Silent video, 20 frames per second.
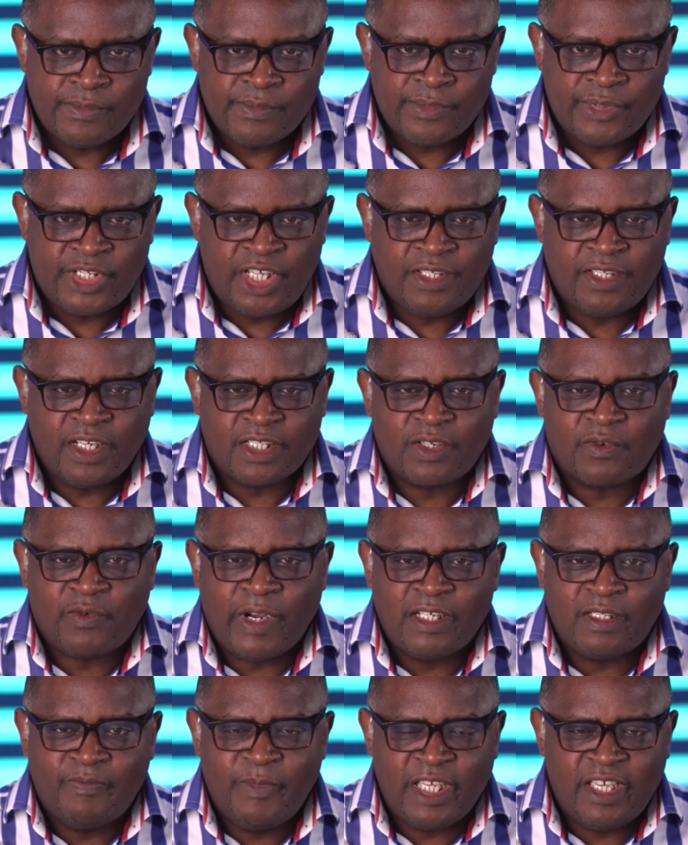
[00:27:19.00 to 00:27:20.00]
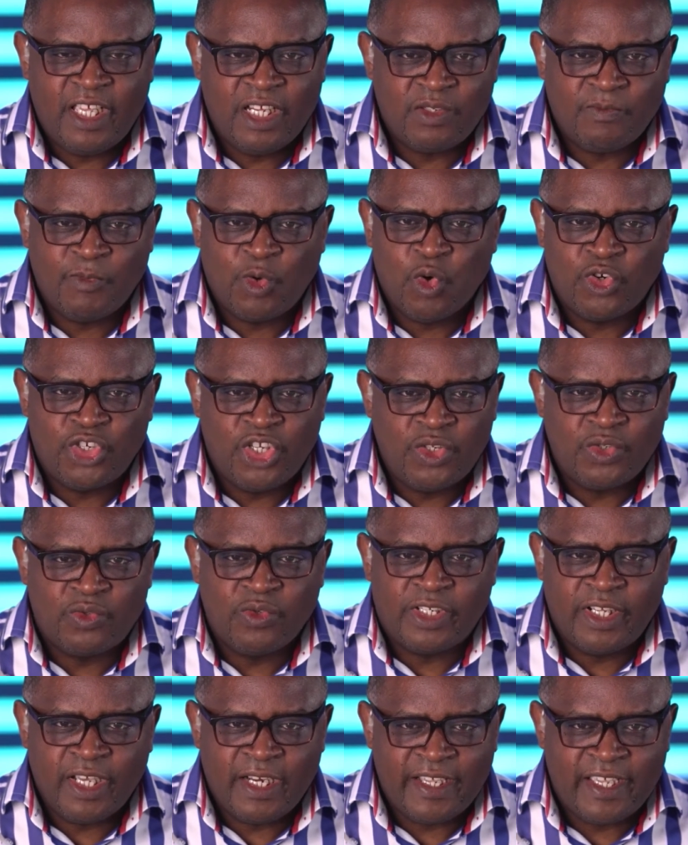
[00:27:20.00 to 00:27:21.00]
Jesus Christ continues to
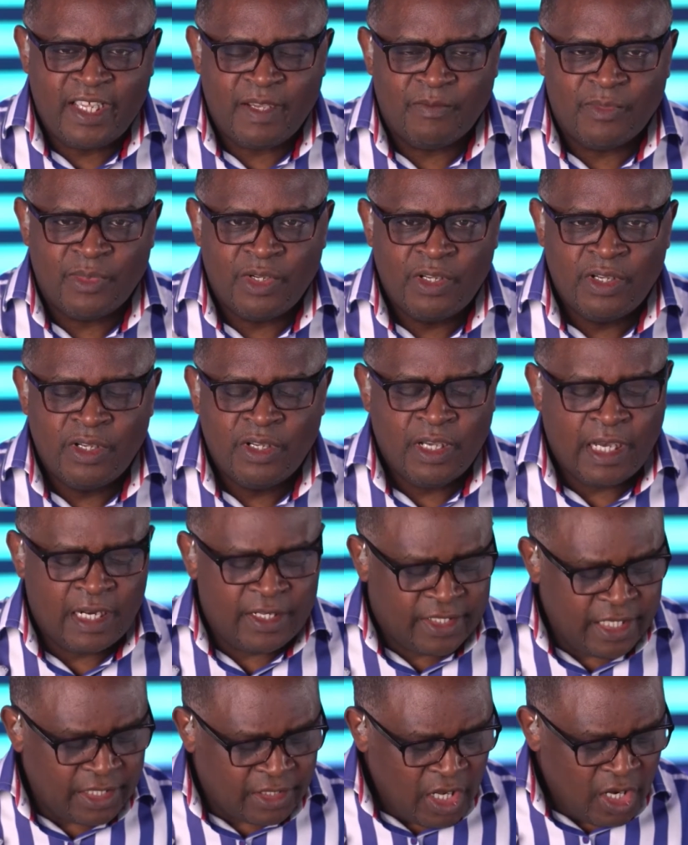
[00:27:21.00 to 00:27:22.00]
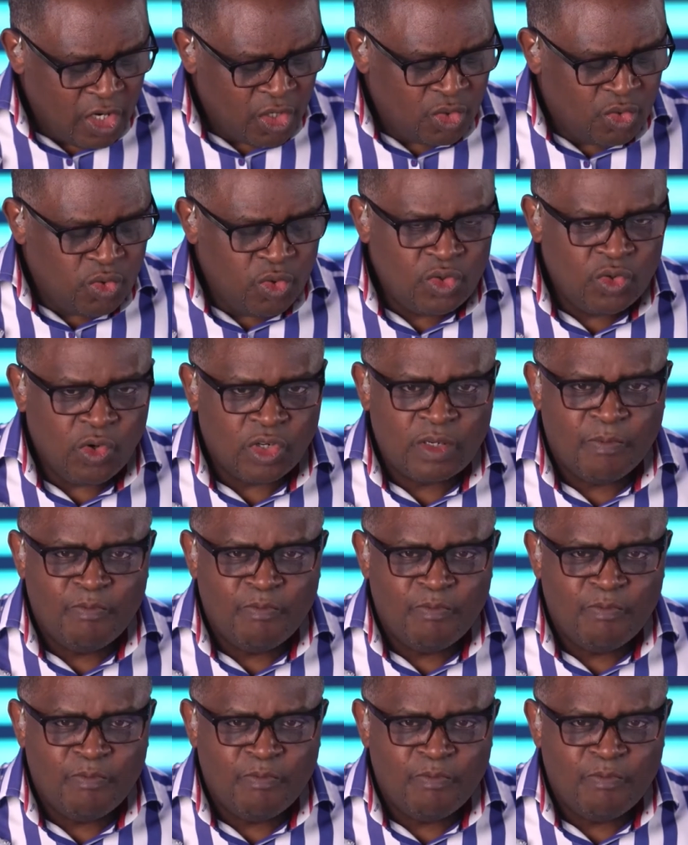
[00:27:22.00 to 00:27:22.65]
tell him and says, do not